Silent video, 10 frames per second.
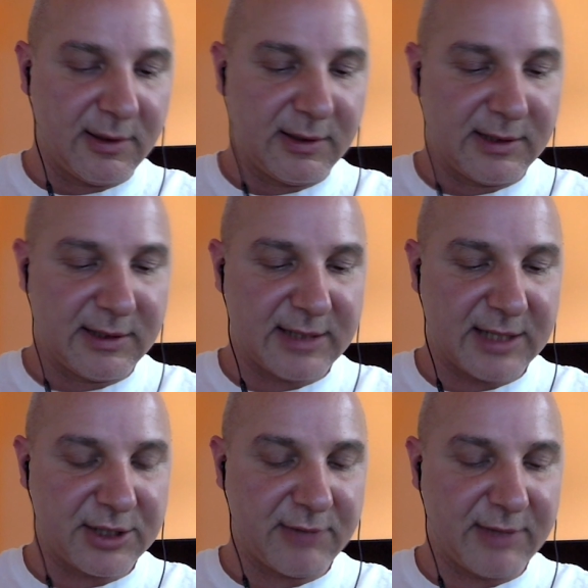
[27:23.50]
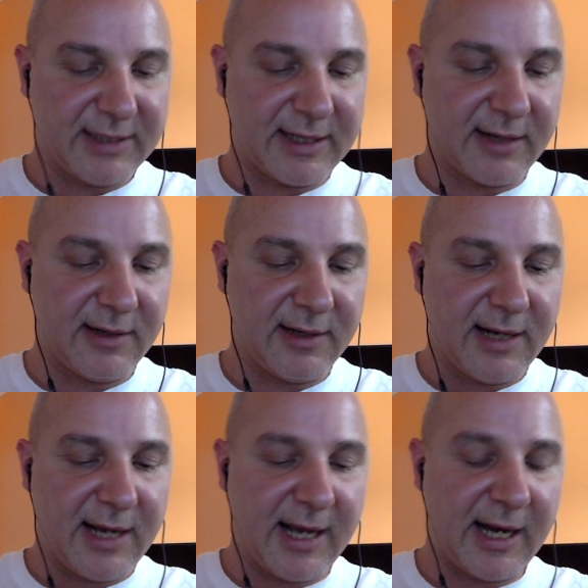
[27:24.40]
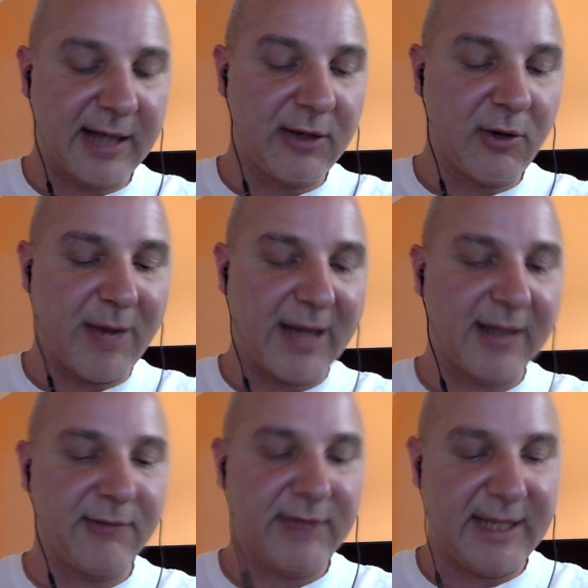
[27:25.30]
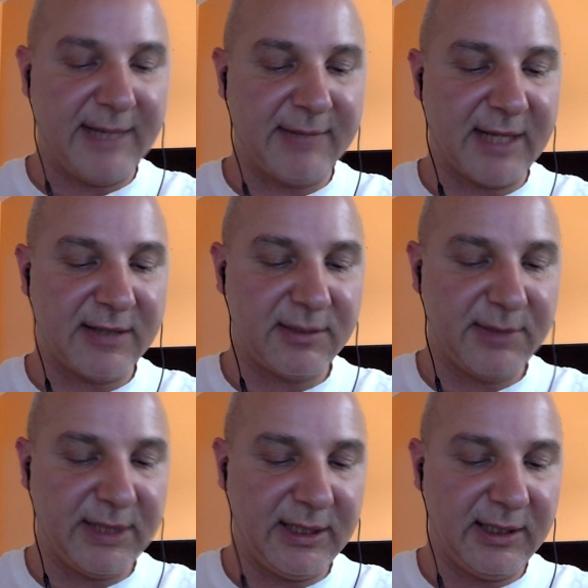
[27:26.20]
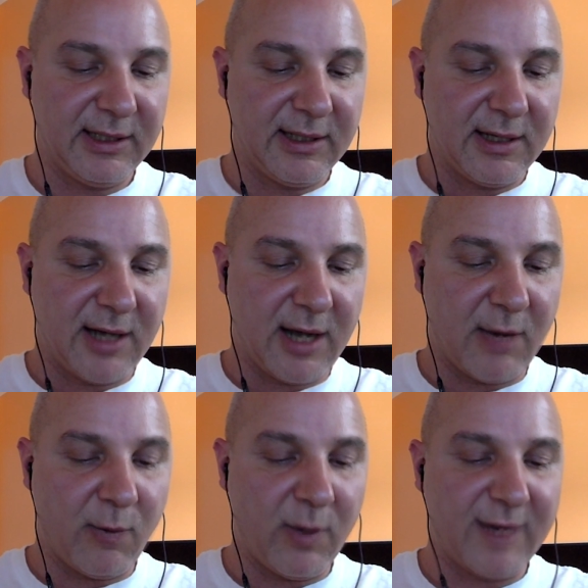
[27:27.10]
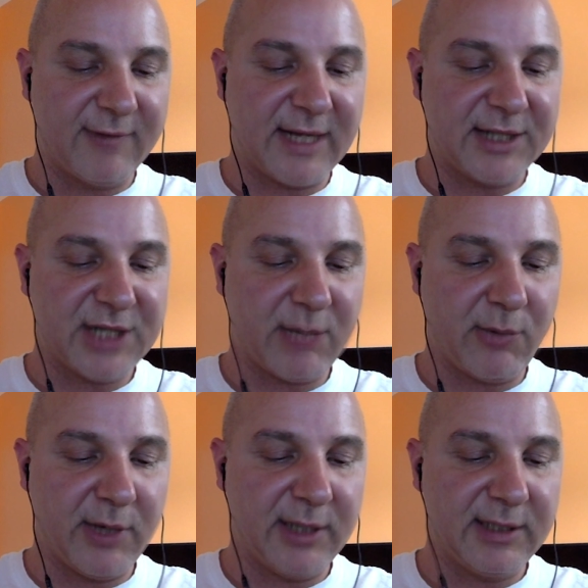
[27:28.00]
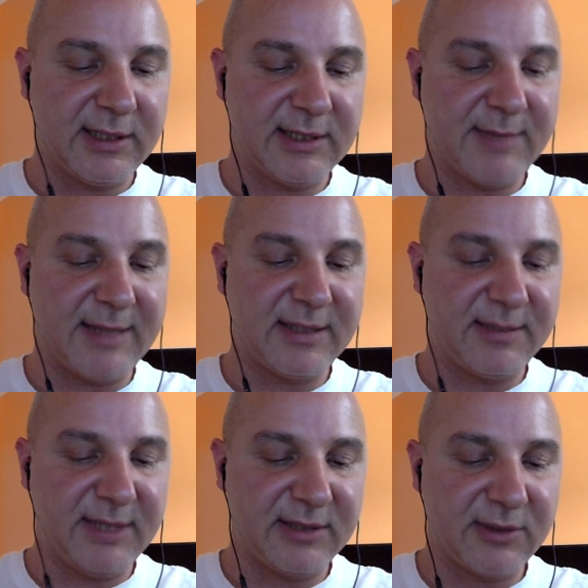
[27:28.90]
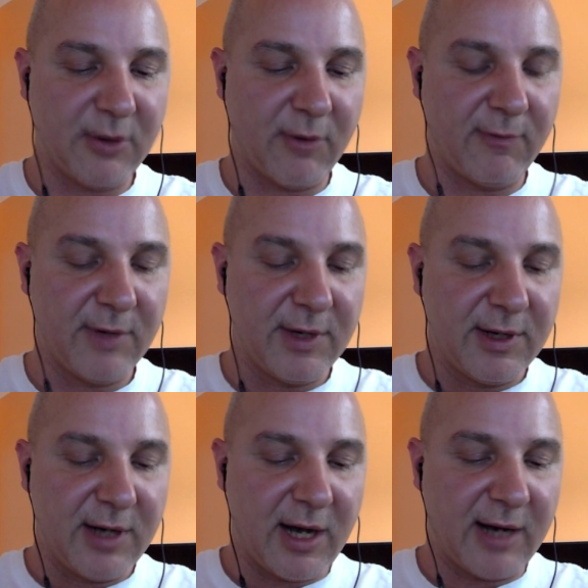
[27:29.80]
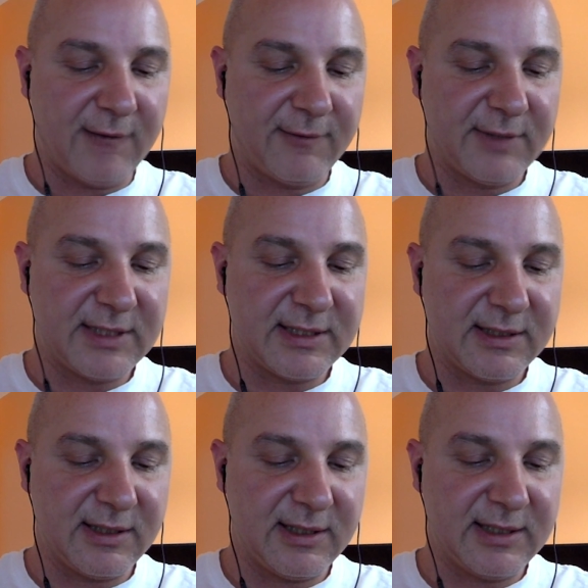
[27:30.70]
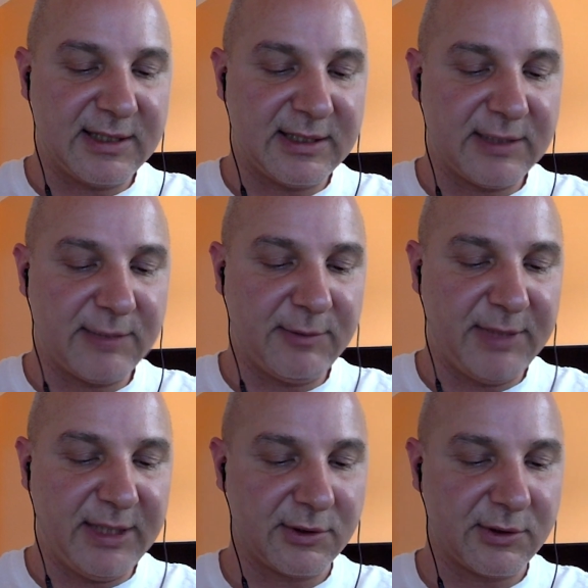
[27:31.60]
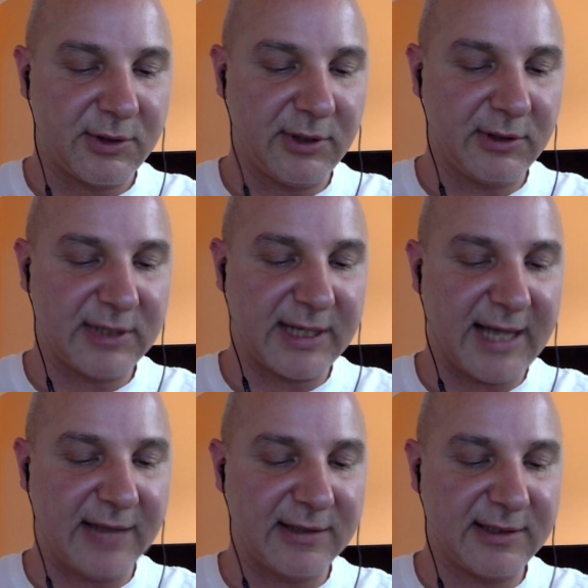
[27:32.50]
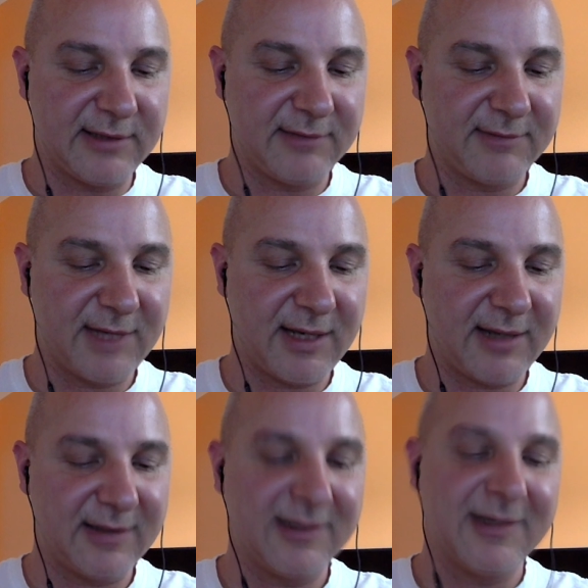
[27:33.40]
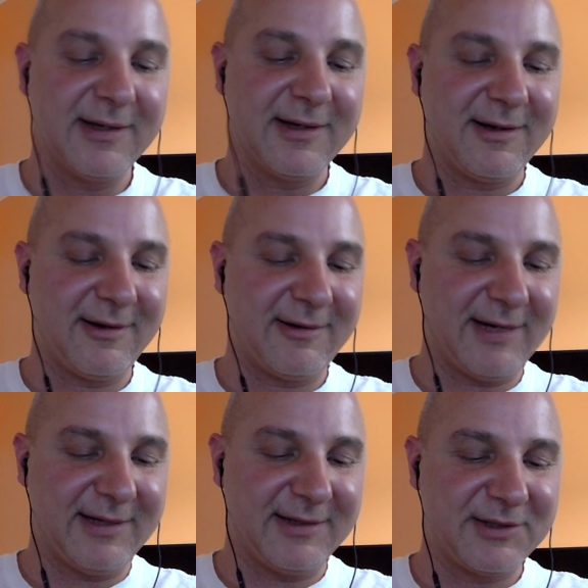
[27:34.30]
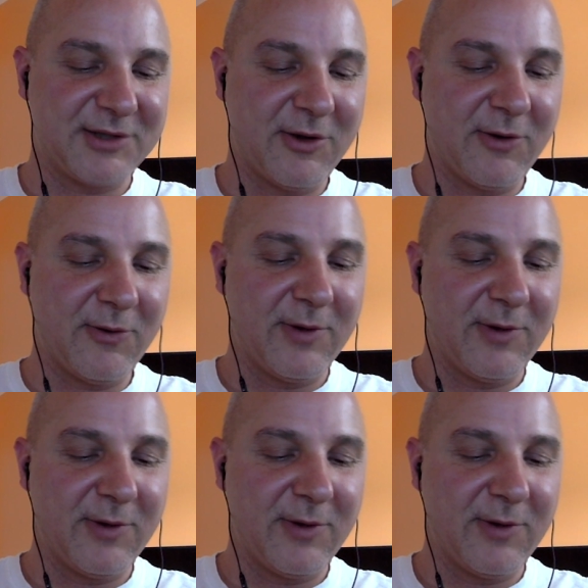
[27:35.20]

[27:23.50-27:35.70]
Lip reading: section right there, and I can go back and rename that to be whatever that checkpoint is meant to be. So for this instance, it would be, it looks like Alliston. All right, so